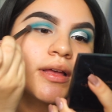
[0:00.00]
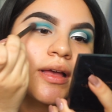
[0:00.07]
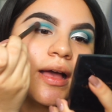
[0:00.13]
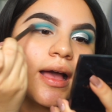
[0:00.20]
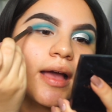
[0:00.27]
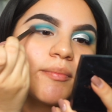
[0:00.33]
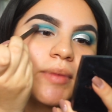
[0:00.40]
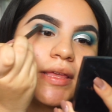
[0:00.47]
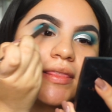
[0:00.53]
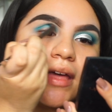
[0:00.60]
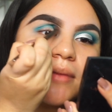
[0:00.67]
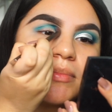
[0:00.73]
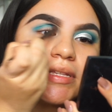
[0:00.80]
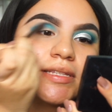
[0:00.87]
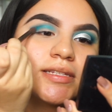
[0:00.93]
I made
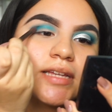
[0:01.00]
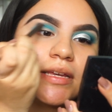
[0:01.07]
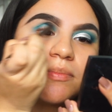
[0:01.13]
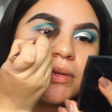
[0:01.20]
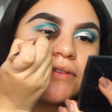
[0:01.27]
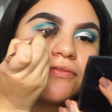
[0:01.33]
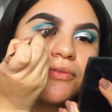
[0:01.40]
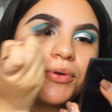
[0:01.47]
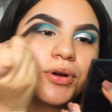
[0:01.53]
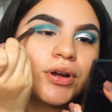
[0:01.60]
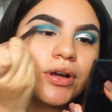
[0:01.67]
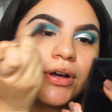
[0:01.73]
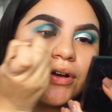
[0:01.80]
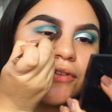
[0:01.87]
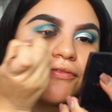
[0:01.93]
that mistake before
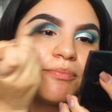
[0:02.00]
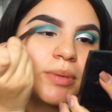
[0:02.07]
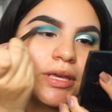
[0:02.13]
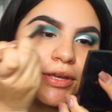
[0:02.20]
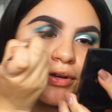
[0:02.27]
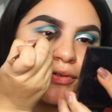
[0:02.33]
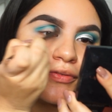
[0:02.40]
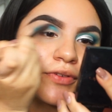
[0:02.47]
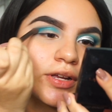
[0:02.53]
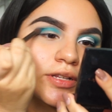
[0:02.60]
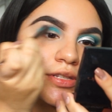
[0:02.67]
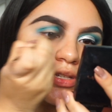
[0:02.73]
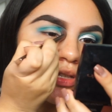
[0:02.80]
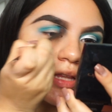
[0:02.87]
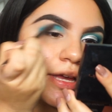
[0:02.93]
of being afraid
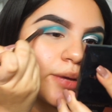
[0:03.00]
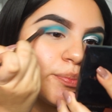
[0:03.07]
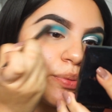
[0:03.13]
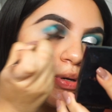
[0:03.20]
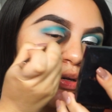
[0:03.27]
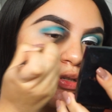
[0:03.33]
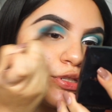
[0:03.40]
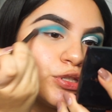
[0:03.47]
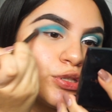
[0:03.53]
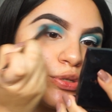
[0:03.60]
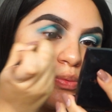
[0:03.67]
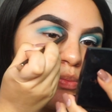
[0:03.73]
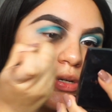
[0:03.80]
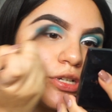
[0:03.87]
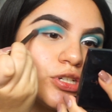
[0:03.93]
to like put too
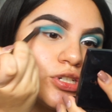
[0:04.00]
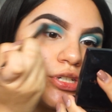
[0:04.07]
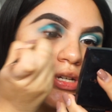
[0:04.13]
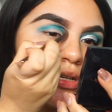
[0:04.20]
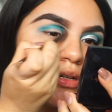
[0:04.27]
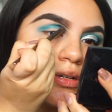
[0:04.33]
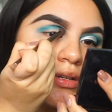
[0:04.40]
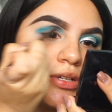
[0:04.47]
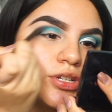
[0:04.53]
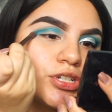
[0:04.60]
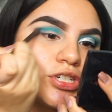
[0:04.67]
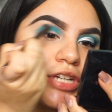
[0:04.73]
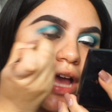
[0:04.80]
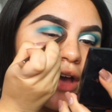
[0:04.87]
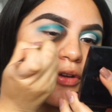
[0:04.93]
much
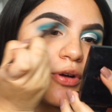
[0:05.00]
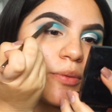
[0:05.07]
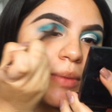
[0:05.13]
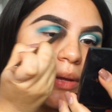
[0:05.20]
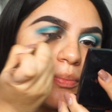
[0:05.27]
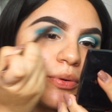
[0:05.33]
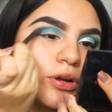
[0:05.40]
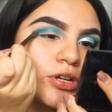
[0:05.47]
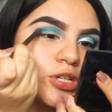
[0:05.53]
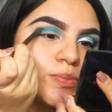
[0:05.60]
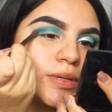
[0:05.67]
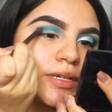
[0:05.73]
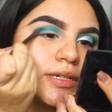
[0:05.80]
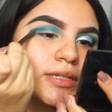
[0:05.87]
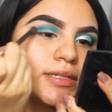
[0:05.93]
shadow on my brush,
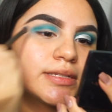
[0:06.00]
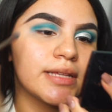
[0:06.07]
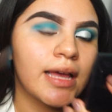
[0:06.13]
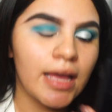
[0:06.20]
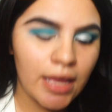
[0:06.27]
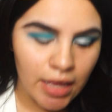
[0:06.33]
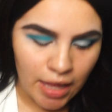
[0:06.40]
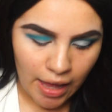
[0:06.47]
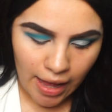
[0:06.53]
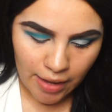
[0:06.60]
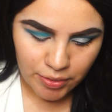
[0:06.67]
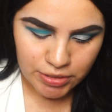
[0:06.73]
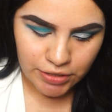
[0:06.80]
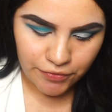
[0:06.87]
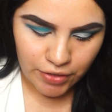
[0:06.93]
because I
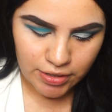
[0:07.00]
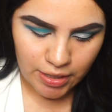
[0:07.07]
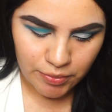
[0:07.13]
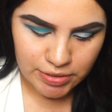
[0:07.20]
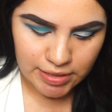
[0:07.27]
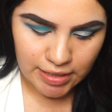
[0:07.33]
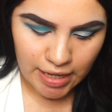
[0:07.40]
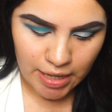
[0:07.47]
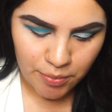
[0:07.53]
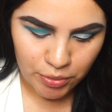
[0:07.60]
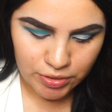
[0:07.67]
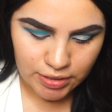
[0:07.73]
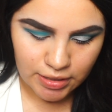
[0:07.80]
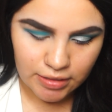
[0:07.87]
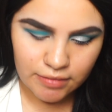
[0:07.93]
was afraid I wasn't able